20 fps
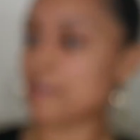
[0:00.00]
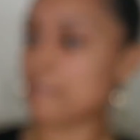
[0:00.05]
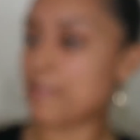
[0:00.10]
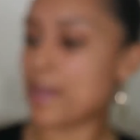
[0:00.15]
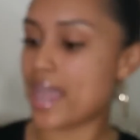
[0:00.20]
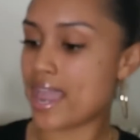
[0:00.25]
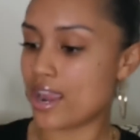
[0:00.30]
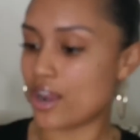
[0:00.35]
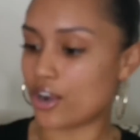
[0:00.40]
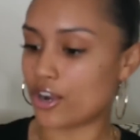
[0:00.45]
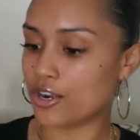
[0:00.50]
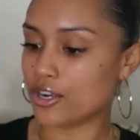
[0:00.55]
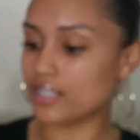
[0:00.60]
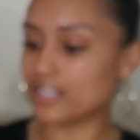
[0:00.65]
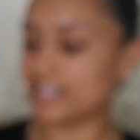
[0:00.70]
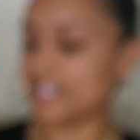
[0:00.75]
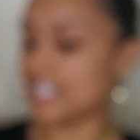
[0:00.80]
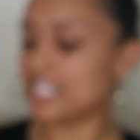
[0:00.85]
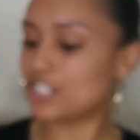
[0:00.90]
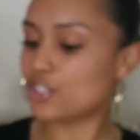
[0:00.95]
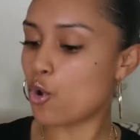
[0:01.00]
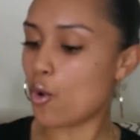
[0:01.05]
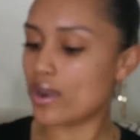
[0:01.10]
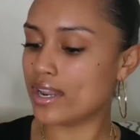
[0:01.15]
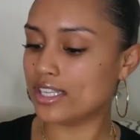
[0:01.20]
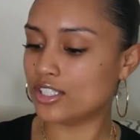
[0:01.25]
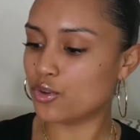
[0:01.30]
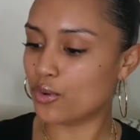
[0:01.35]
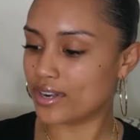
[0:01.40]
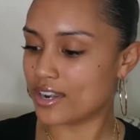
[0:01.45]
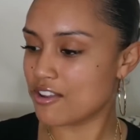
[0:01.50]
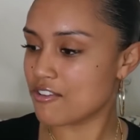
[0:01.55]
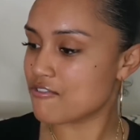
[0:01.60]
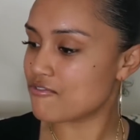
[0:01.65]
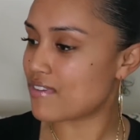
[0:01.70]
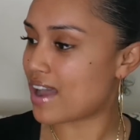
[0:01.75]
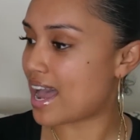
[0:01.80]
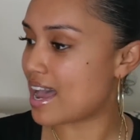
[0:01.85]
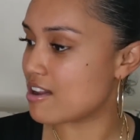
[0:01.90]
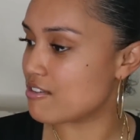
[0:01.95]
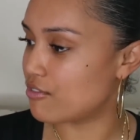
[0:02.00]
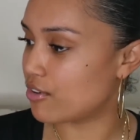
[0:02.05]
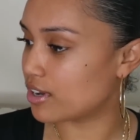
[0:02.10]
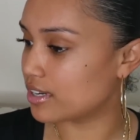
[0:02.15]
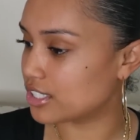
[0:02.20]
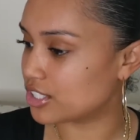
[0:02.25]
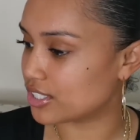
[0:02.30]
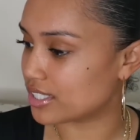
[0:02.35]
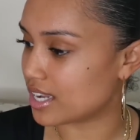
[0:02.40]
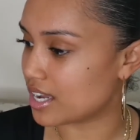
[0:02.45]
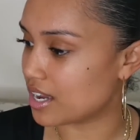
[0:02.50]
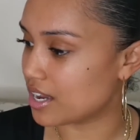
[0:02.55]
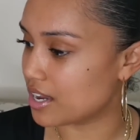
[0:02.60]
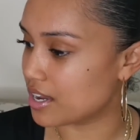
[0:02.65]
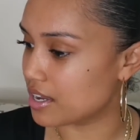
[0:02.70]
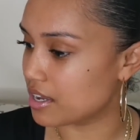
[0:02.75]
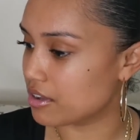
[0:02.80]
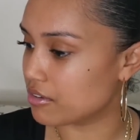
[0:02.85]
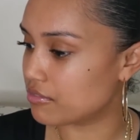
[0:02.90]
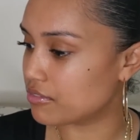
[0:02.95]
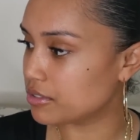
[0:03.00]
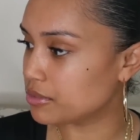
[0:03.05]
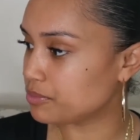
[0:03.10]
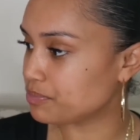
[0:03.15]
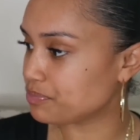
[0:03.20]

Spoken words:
pair, this 2025 version of